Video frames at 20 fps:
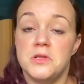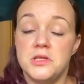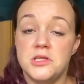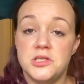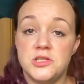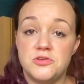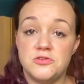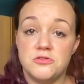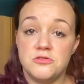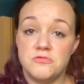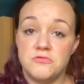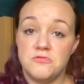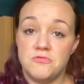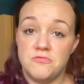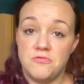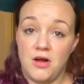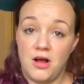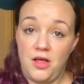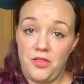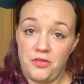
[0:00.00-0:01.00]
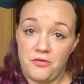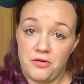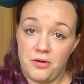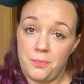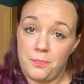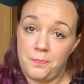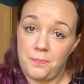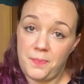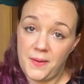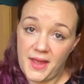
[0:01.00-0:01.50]
It's rather a
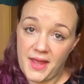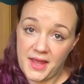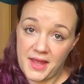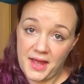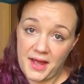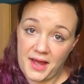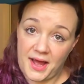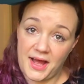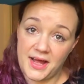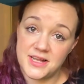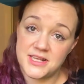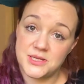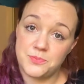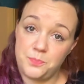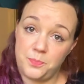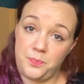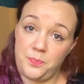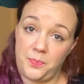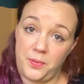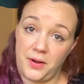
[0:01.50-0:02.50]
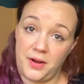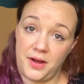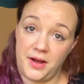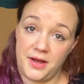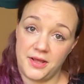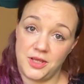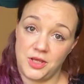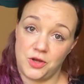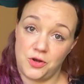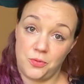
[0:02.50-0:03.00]
big hat, but
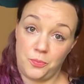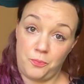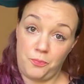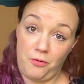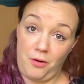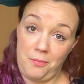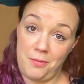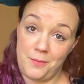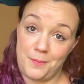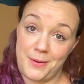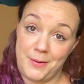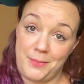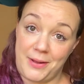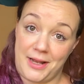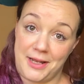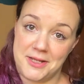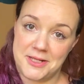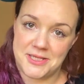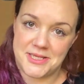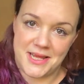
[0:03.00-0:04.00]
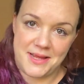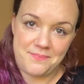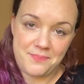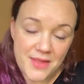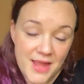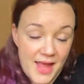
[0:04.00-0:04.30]
you can probably balance it.